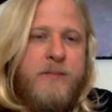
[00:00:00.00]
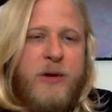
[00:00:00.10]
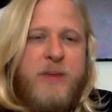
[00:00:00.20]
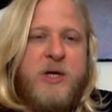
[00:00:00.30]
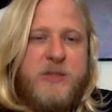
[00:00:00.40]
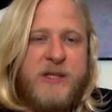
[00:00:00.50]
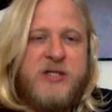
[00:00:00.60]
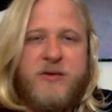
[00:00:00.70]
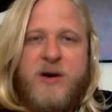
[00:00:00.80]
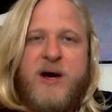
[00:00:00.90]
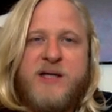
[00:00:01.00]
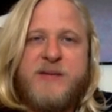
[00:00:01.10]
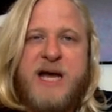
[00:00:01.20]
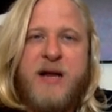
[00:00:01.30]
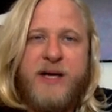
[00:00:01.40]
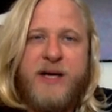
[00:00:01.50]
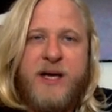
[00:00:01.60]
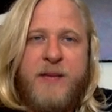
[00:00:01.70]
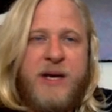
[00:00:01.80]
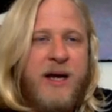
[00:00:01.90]
much by Southern hospitality. I
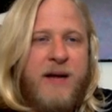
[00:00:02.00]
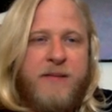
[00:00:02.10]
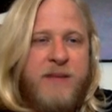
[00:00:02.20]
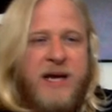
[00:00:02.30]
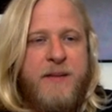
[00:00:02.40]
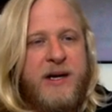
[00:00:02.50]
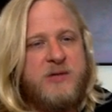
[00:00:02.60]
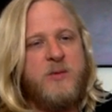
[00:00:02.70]
mean, anybody's